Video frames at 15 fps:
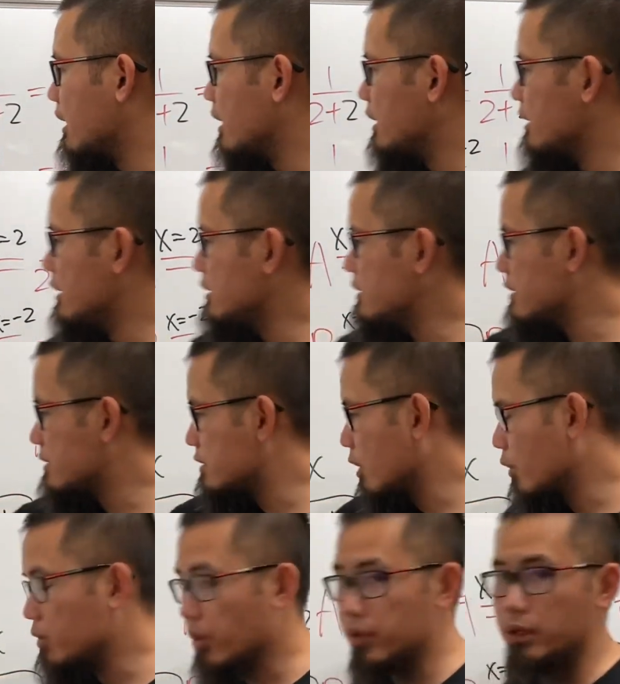this is
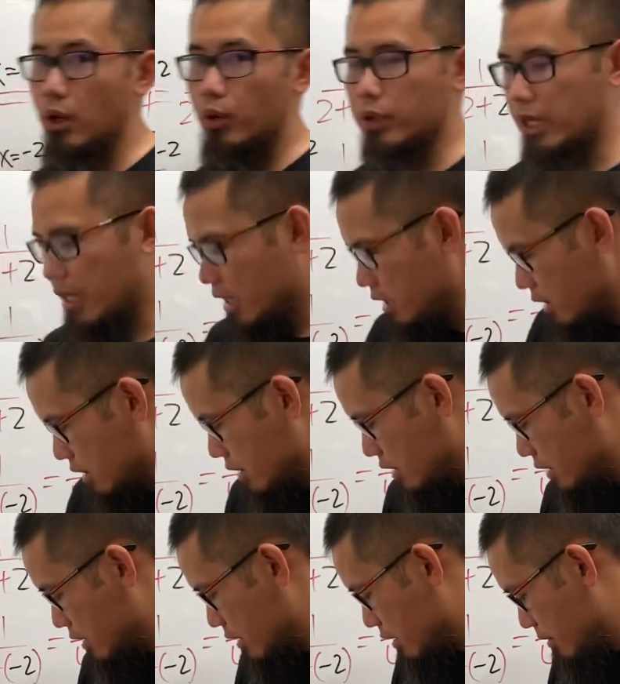totally okay
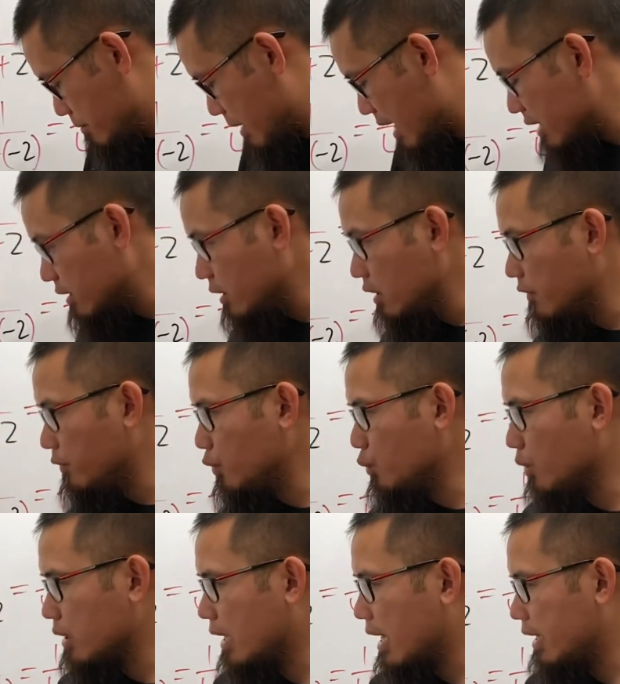but if you
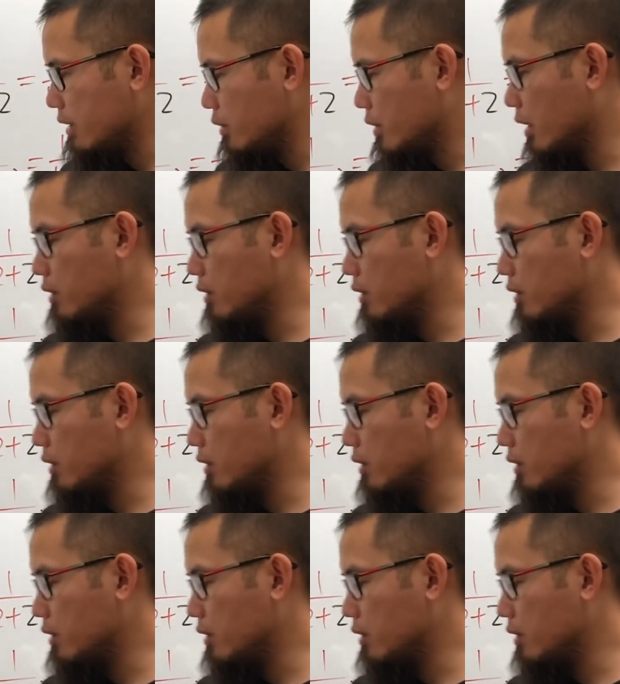would like you can